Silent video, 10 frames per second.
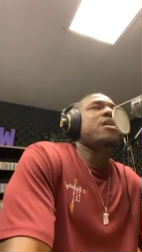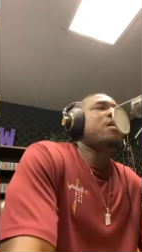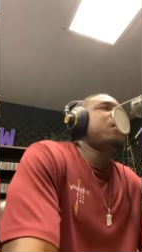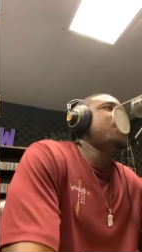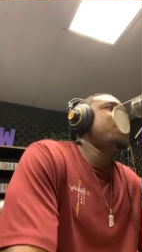
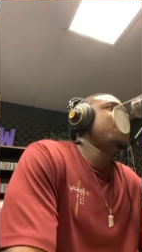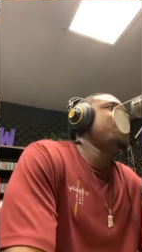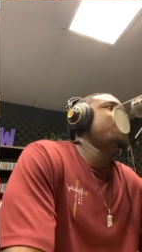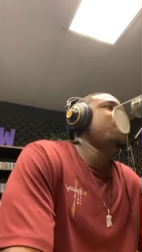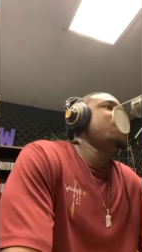uh,
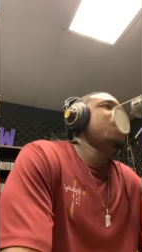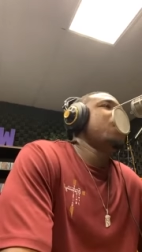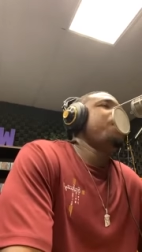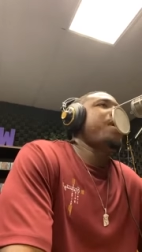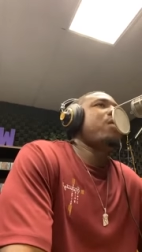um,
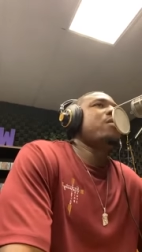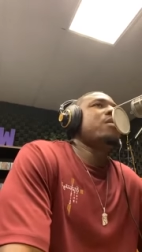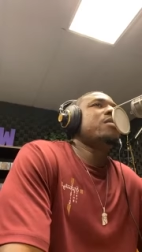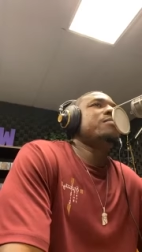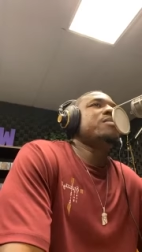about
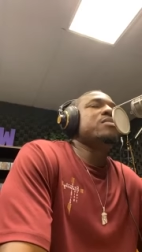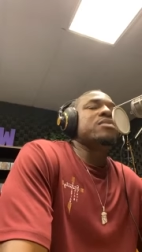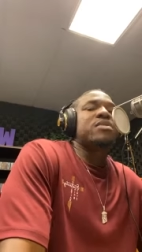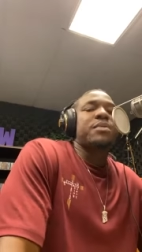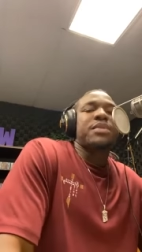um,
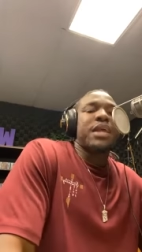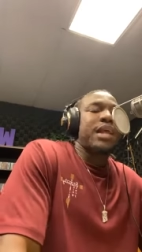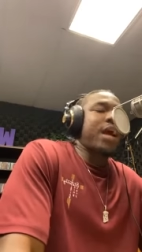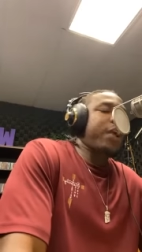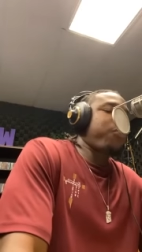something
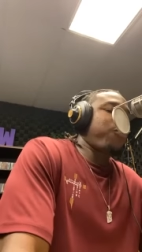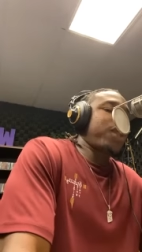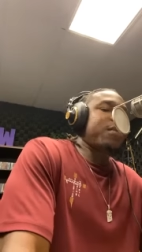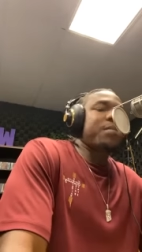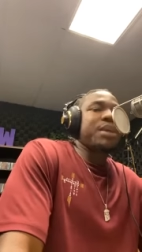that God
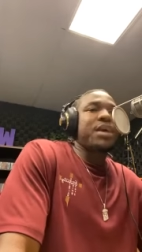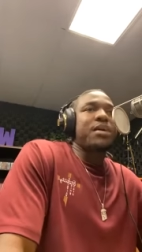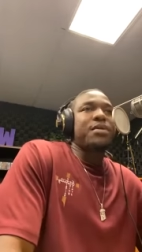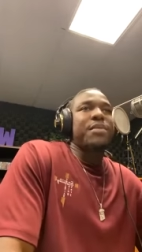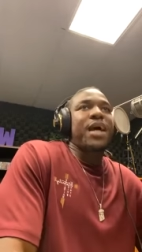granted me.
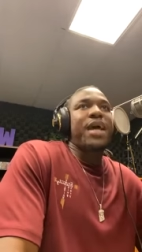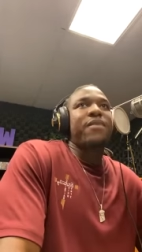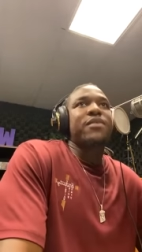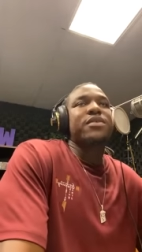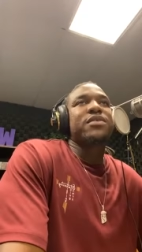Um, I
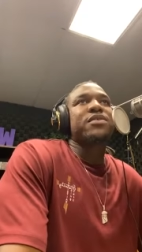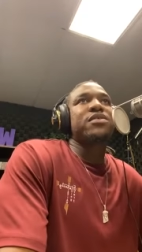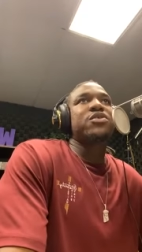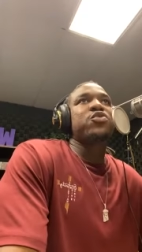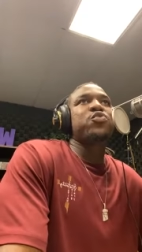have a
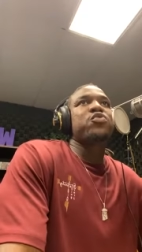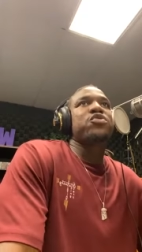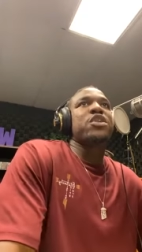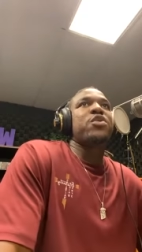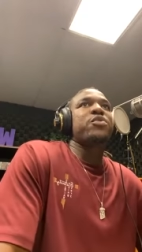two
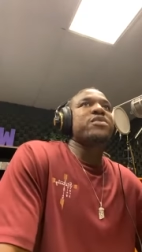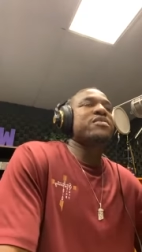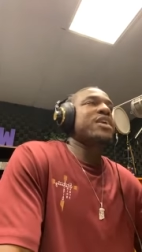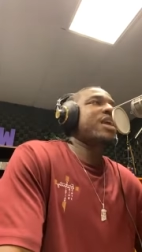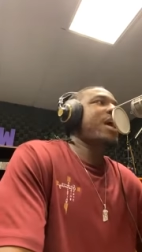
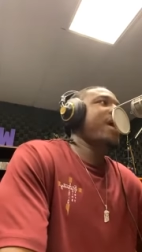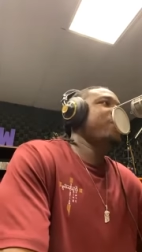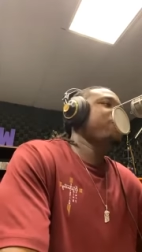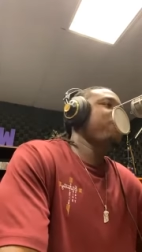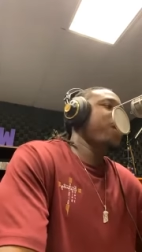slogans that I
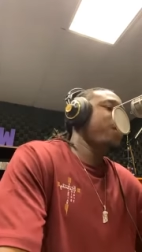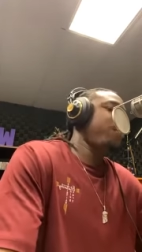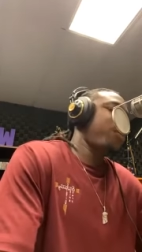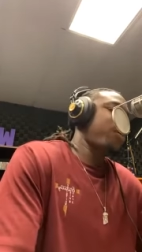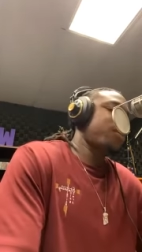had
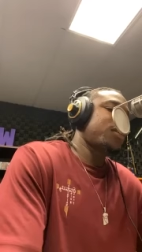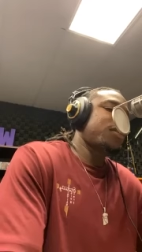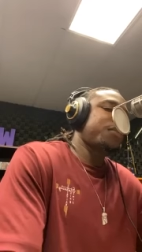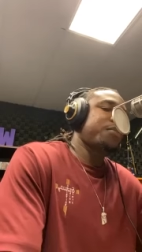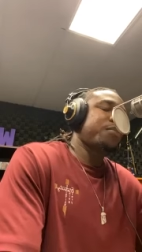trademarked.
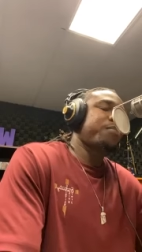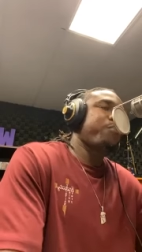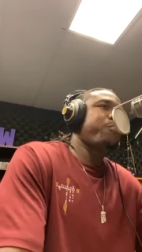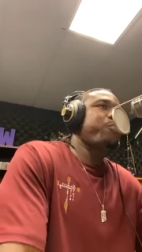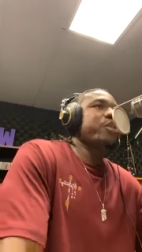Um,
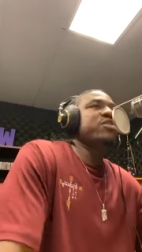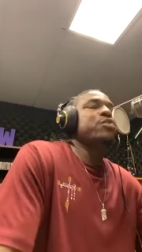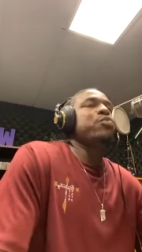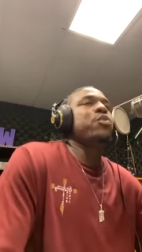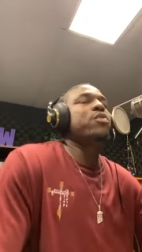preach
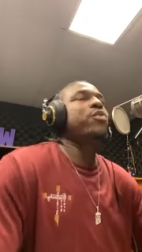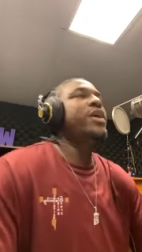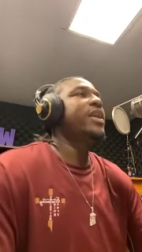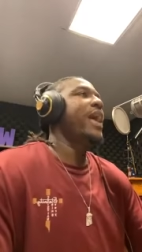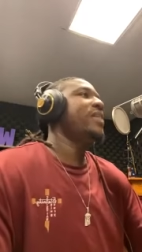
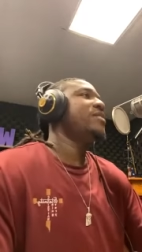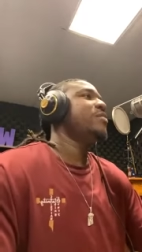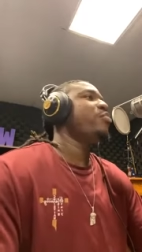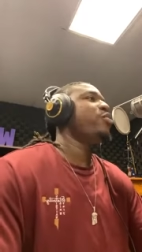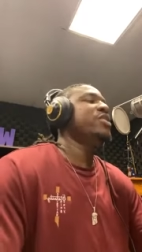one as
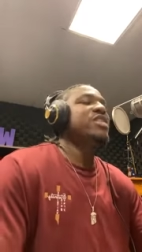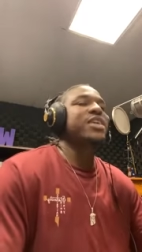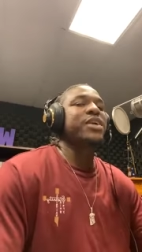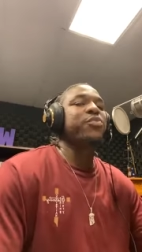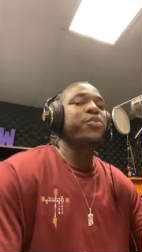in
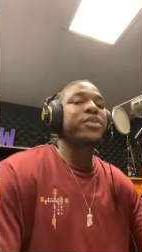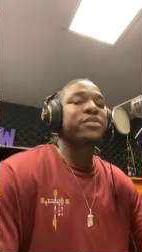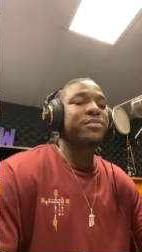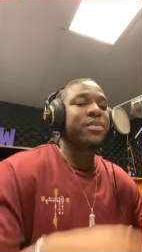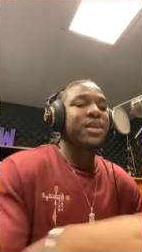preaching in
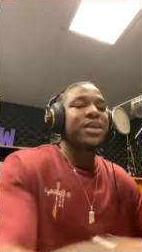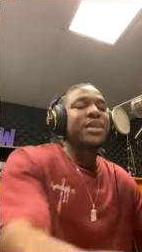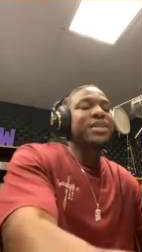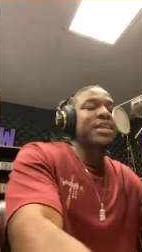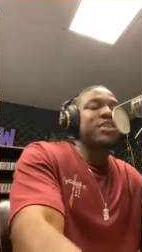rhythm
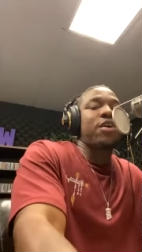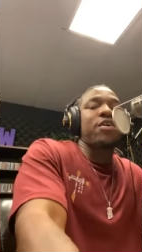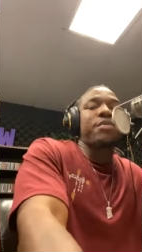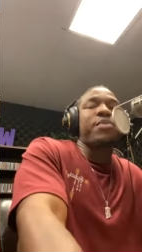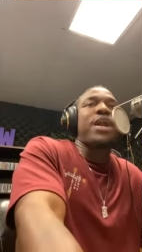that
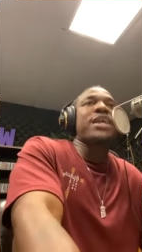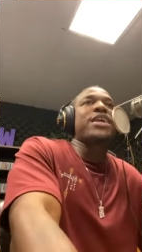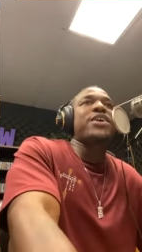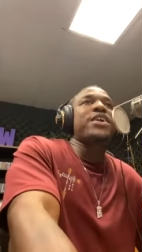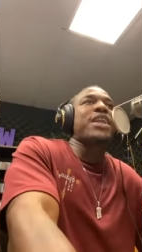y'all probably
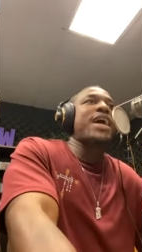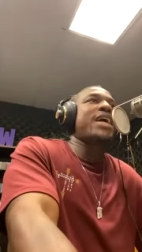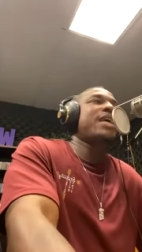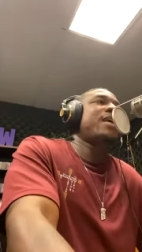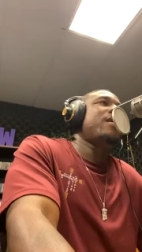hear a
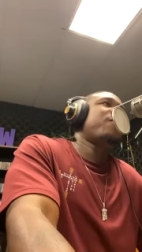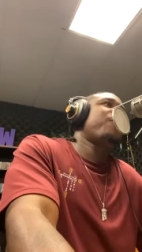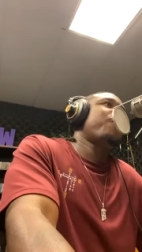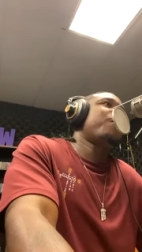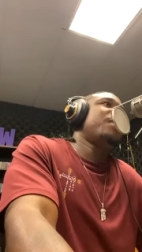lot from